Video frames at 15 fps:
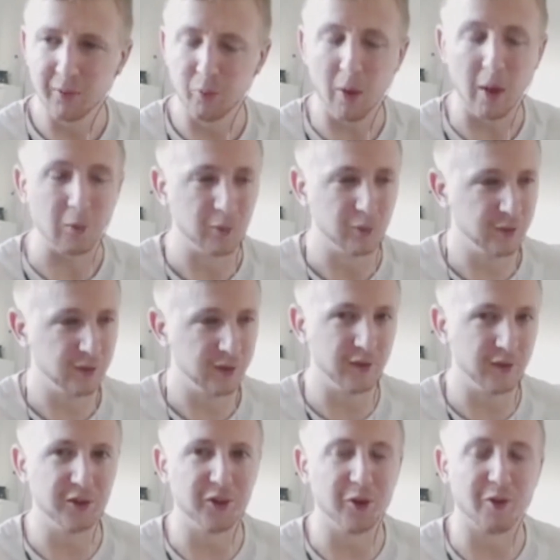Well,
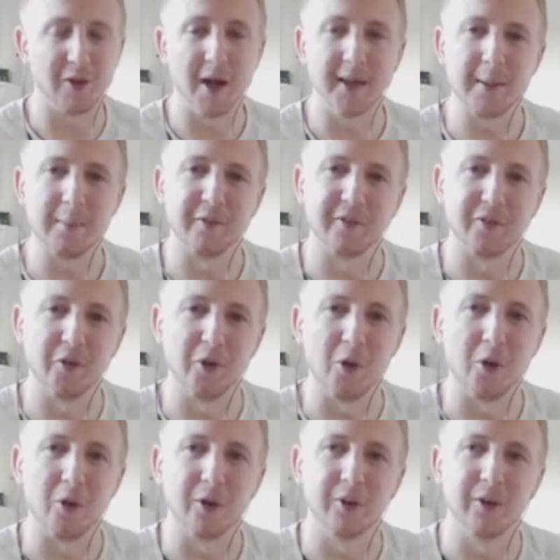your idea
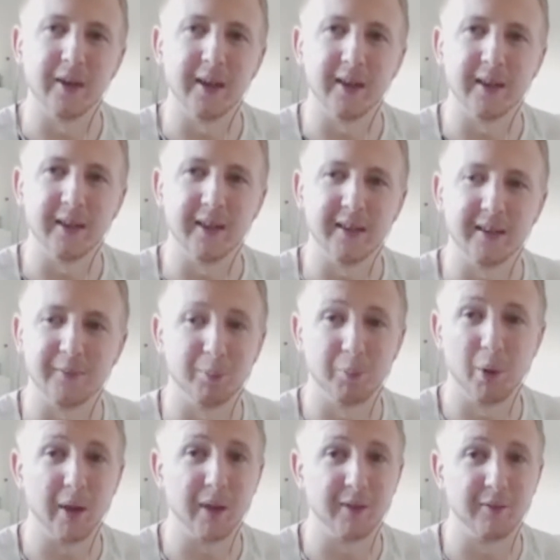before is, is
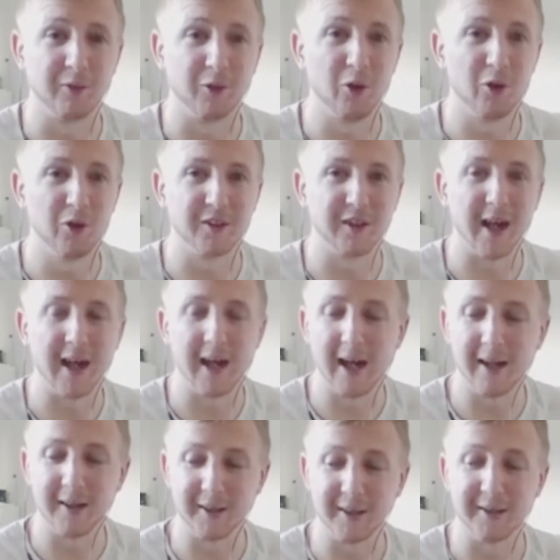pretty good. Uh,
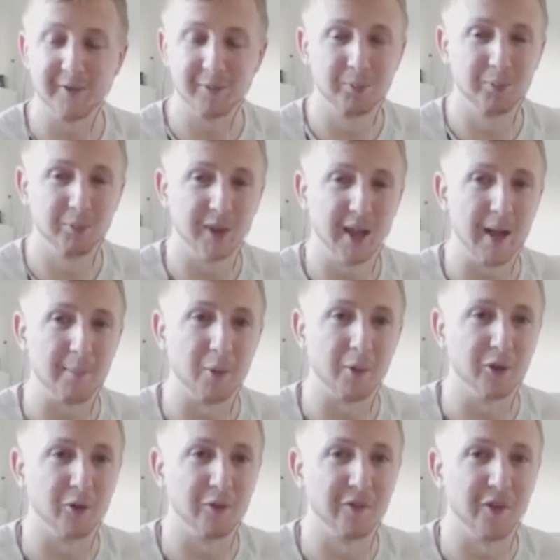is yeah,
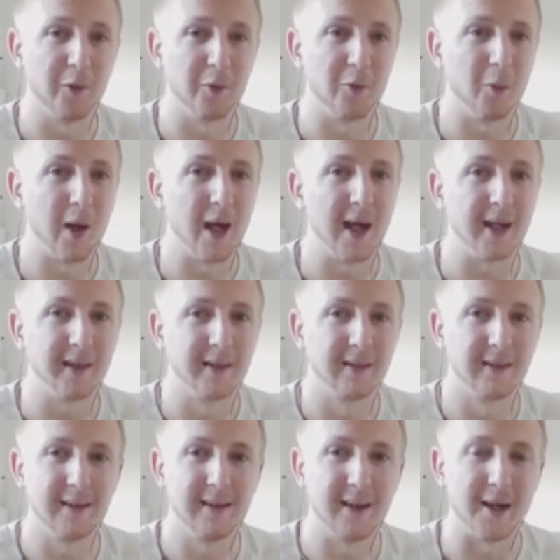putting your phone away.
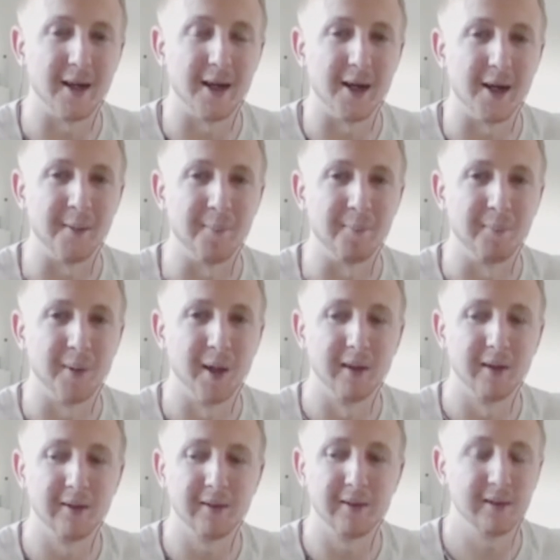Um,
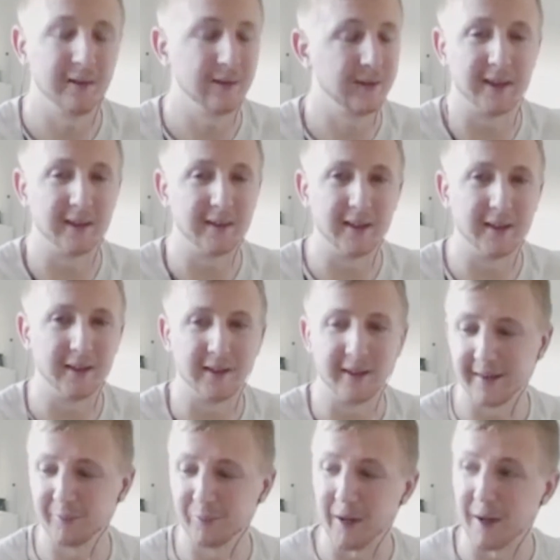in in
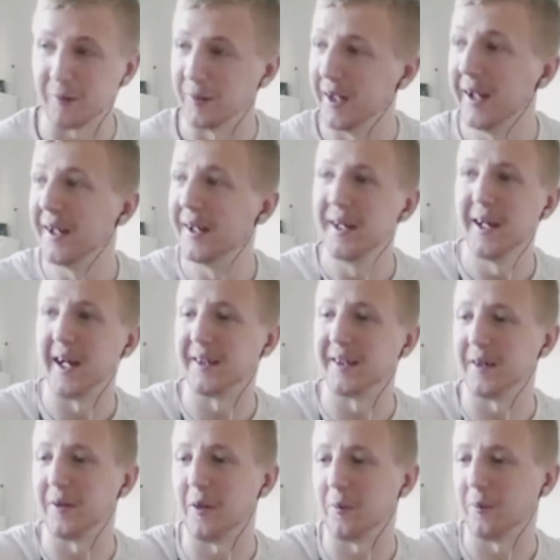well, I
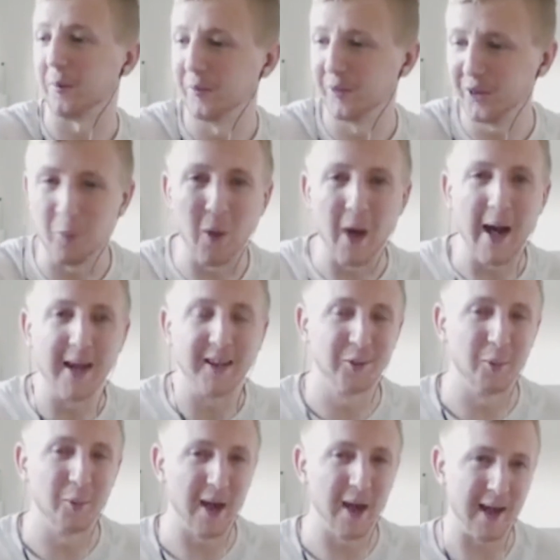don't know somewhere
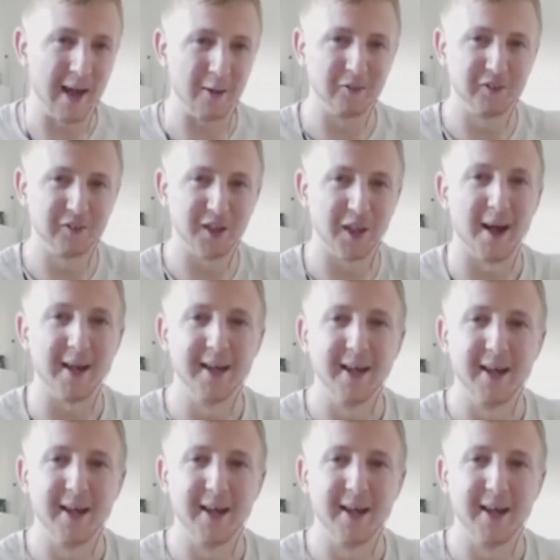somewhere out of sight.